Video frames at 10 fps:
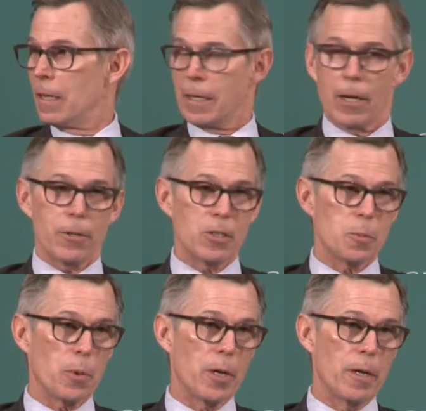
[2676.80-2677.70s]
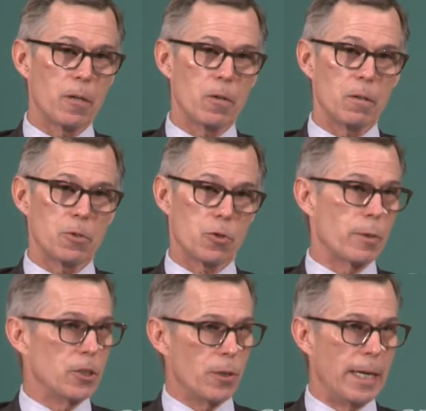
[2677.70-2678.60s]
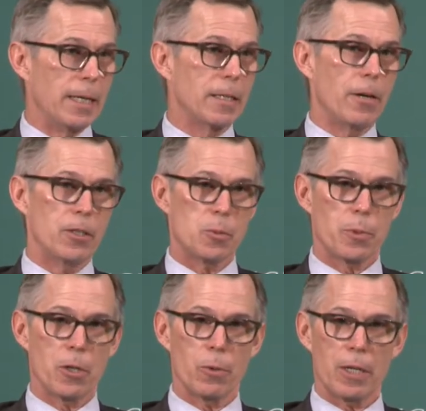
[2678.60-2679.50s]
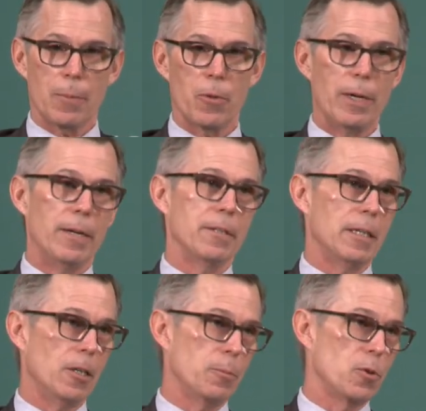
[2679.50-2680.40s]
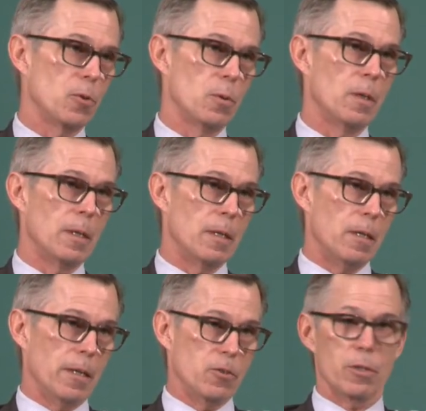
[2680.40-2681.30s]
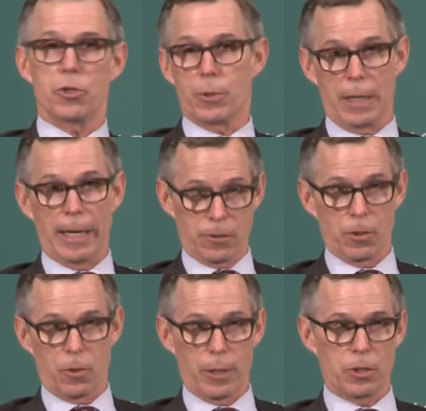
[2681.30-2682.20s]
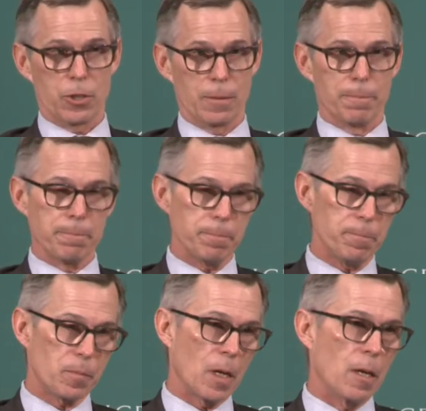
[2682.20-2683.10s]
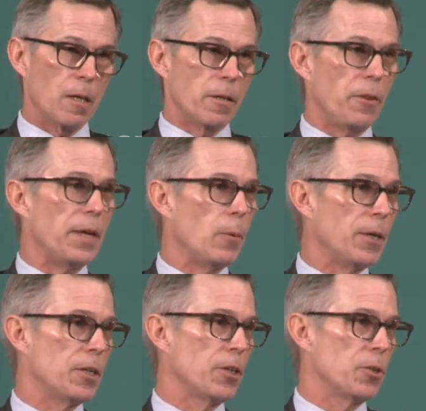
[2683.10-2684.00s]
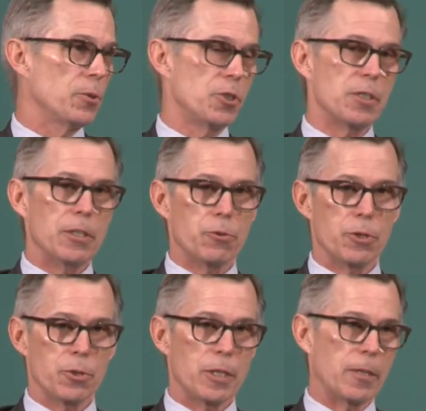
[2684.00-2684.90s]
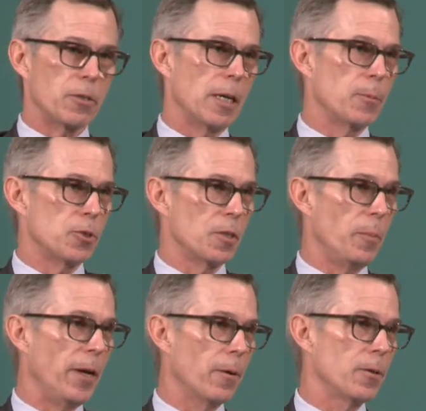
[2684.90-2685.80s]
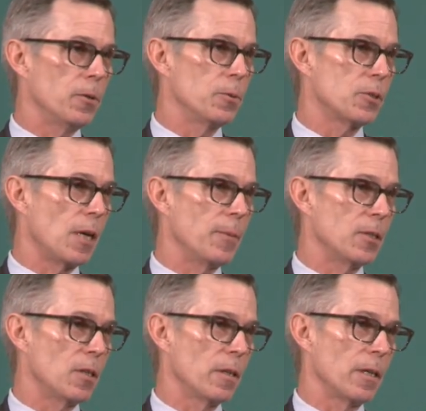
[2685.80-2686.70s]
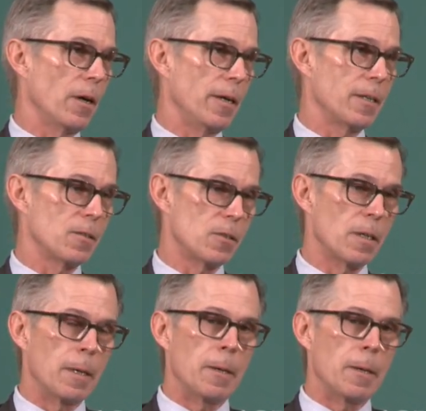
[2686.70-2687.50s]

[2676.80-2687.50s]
Carrie Sprung, just raise your hand. Carrie Sprung will come around and help you so that you can ask your question. The other thing I wanted to do is just introduce Dr. Emerson Perrin, who's come into the audience.